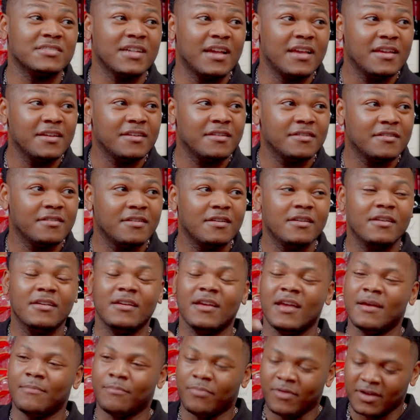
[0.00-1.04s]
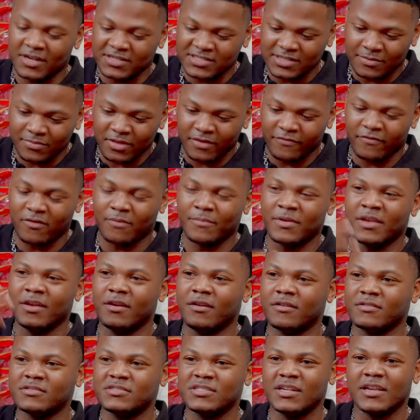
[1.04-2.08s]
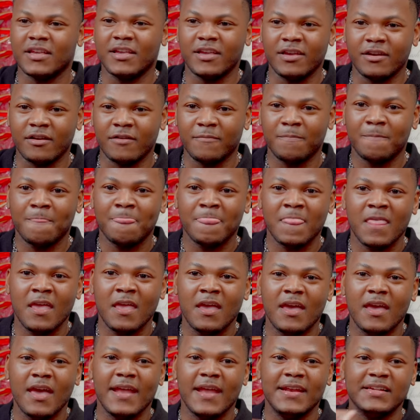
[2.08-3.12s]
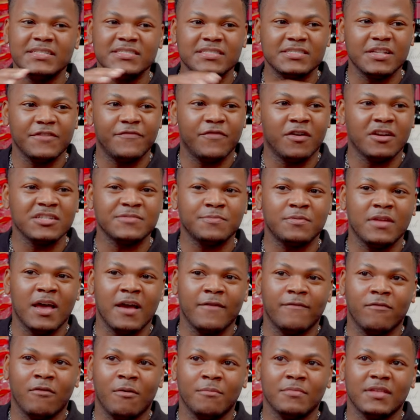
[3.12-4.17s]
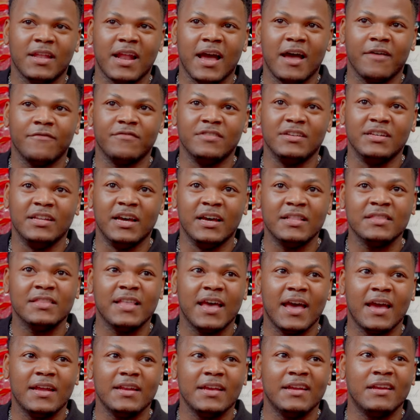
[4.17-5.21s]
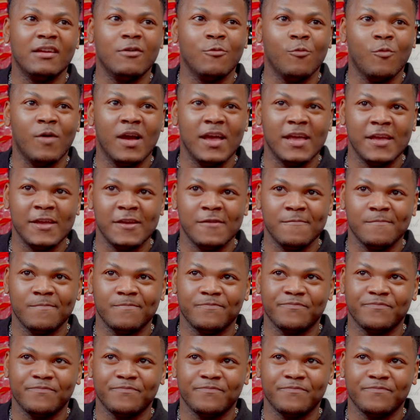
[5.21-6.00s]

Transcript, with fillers: sake. Mm-hmm and bringing something from here to here. Mm. And this is the first platform that I've done that in a way